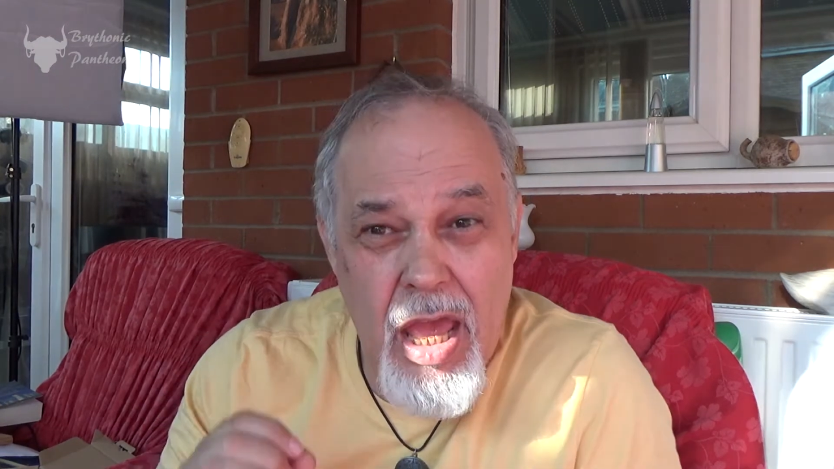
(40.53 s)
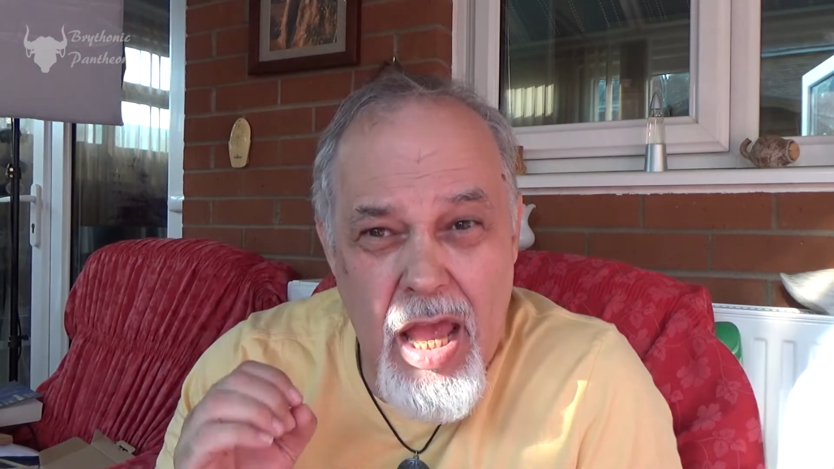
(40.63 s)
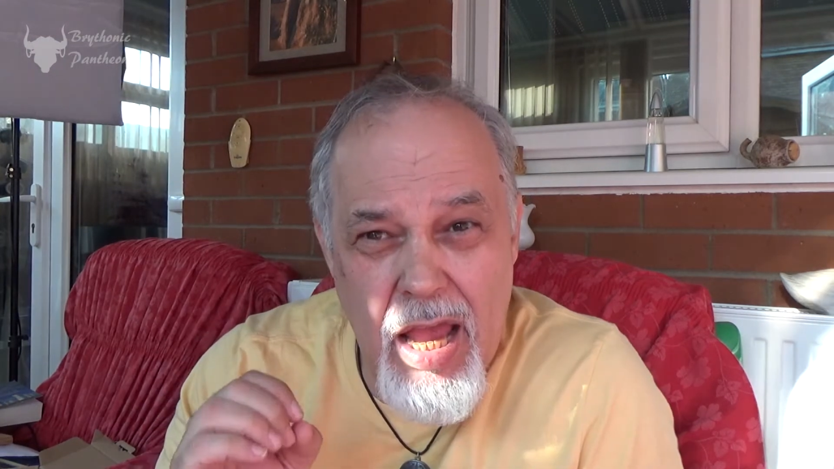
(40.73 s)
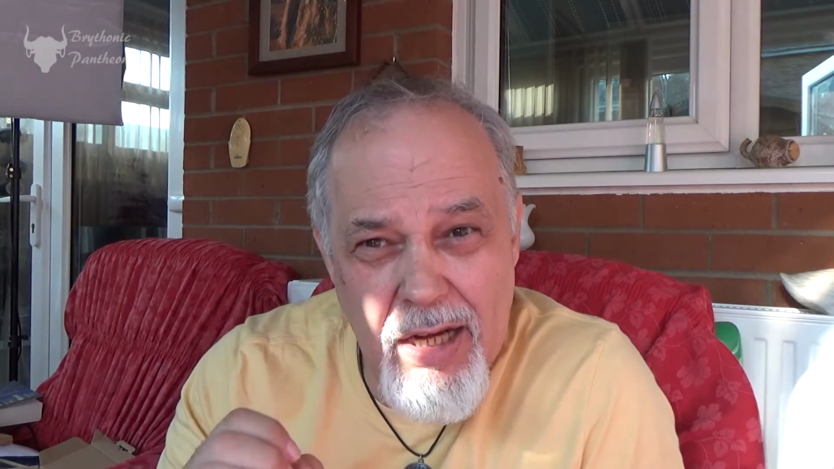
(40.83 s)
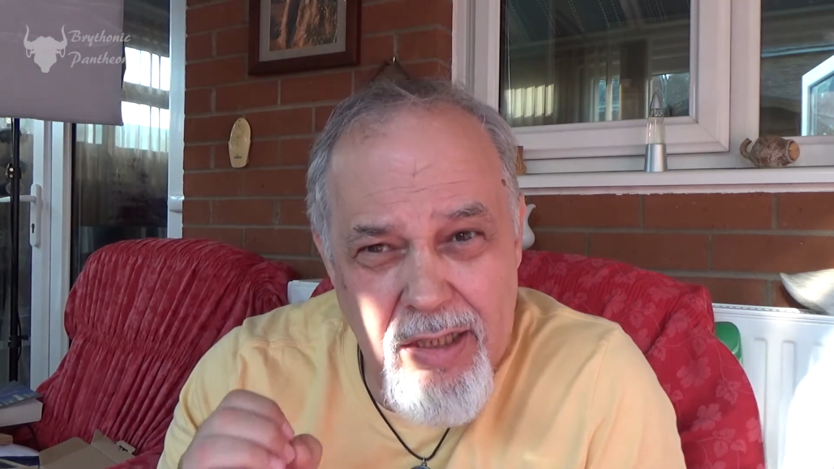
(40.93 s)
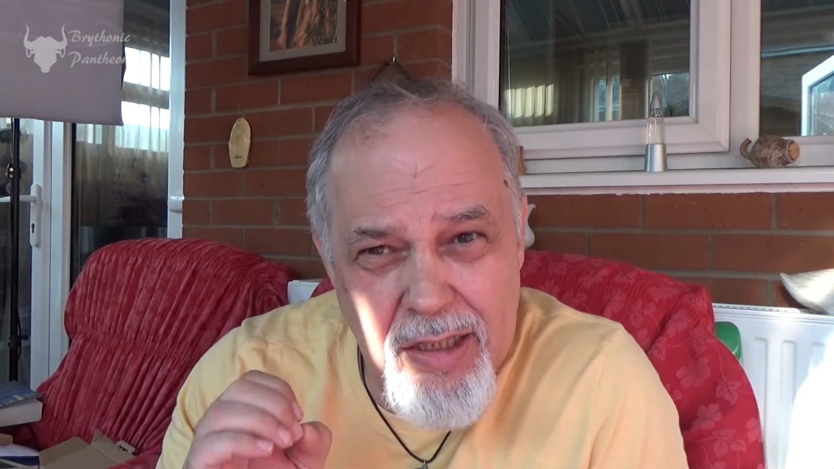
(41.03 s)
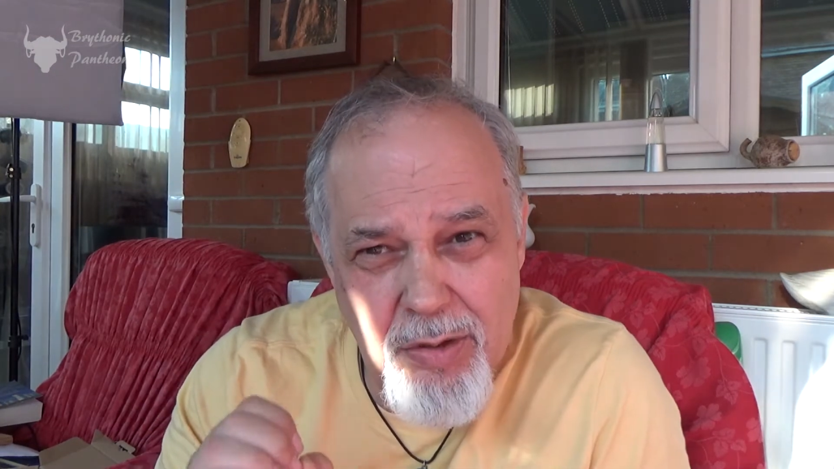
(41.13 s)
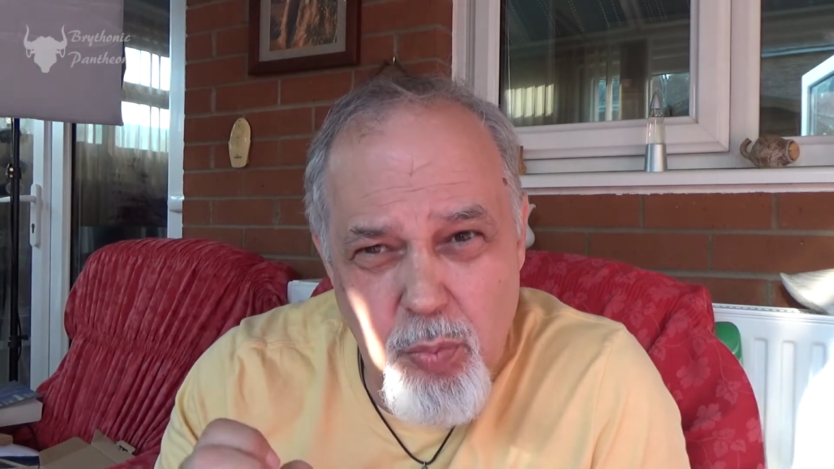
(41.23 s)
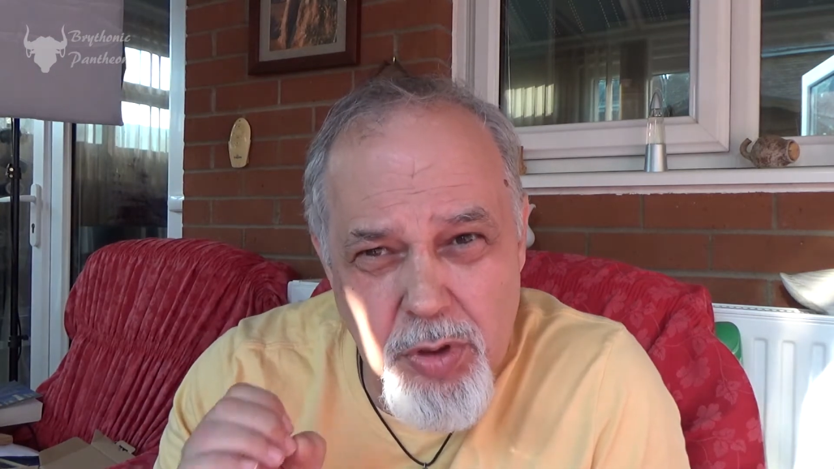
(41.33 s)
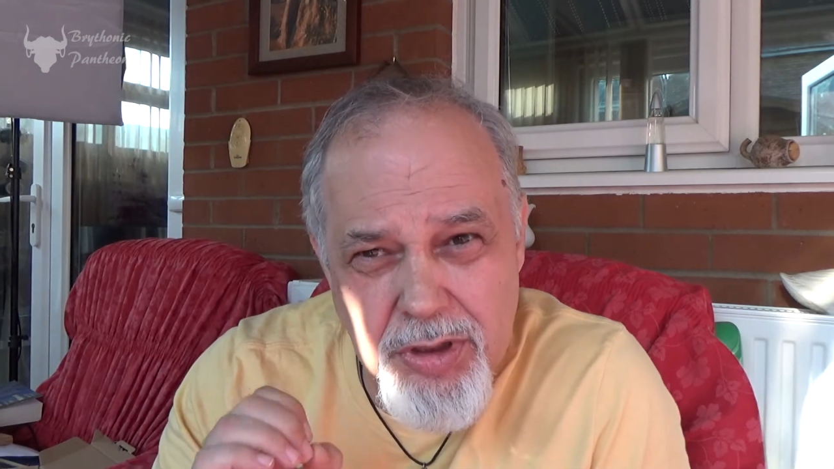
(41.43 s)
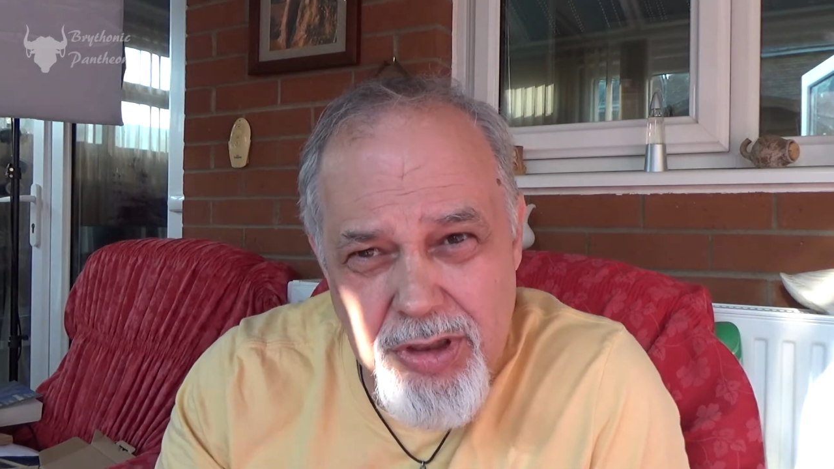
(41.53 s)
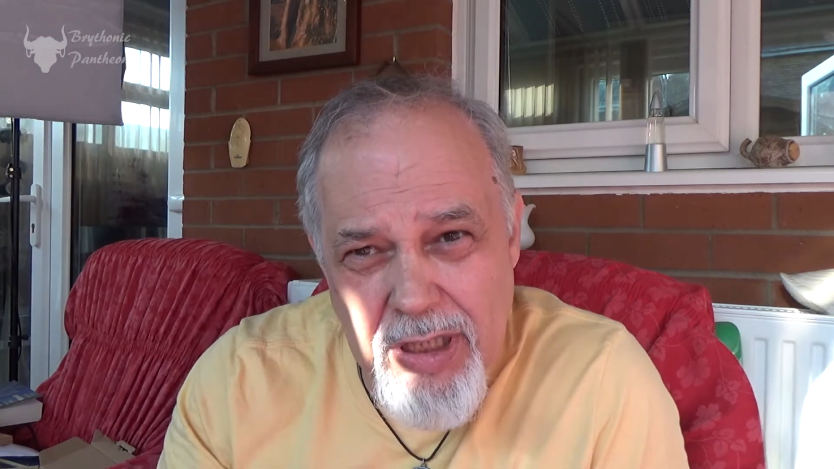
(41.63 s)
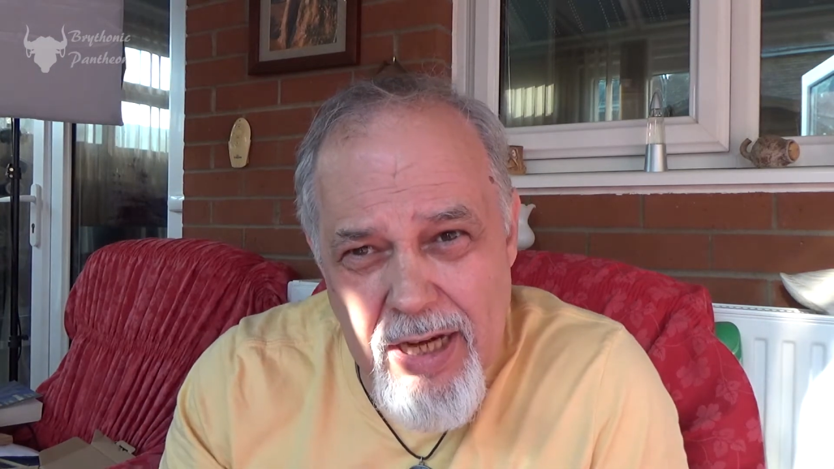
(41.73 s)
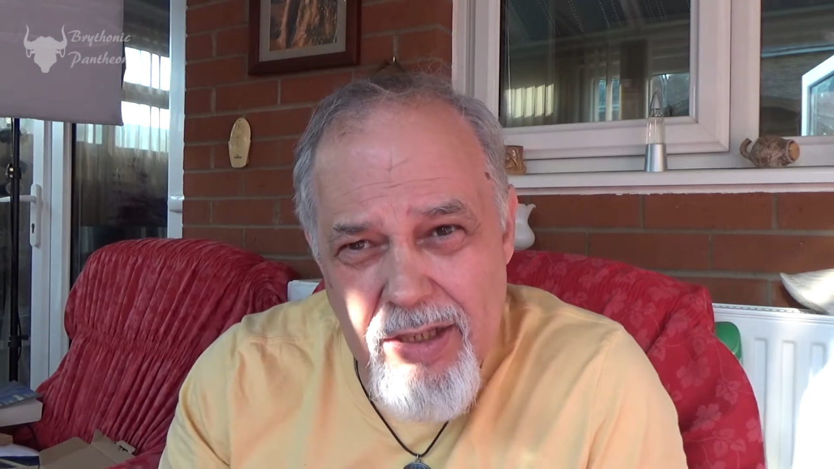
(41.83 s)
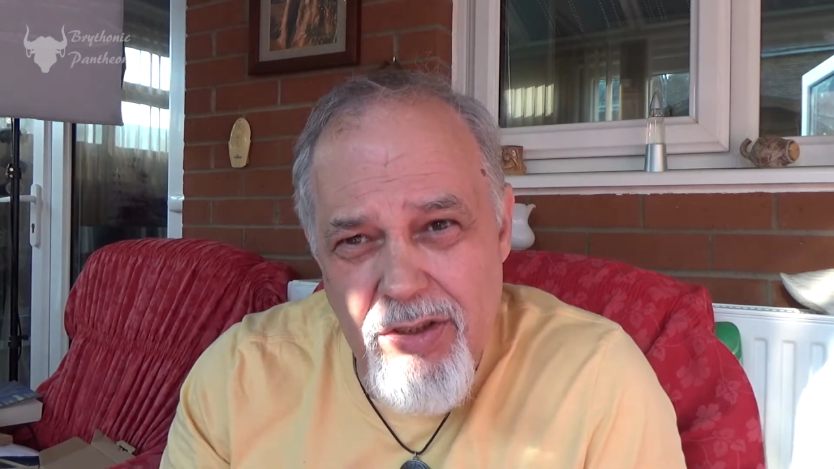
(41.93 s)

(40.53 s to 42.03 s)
And it was said